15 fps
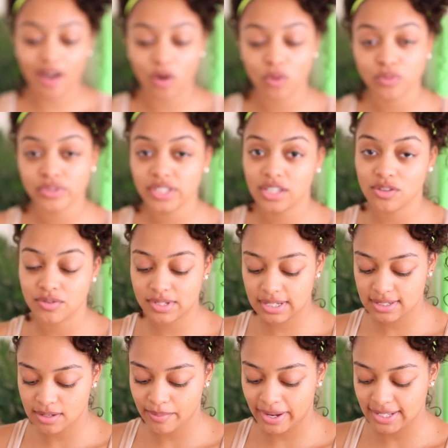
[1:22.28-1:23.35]
I only use
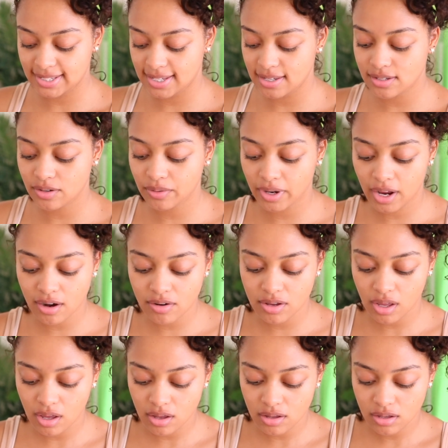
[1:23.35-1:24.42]
this in my T-zone
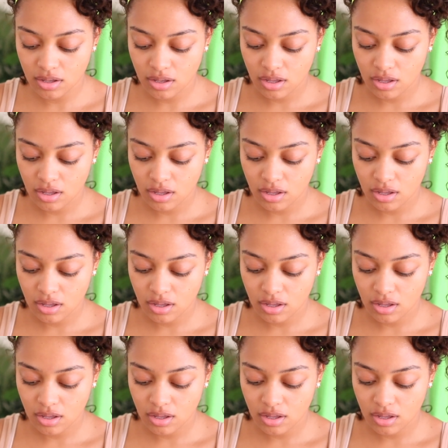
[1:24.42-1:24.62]
area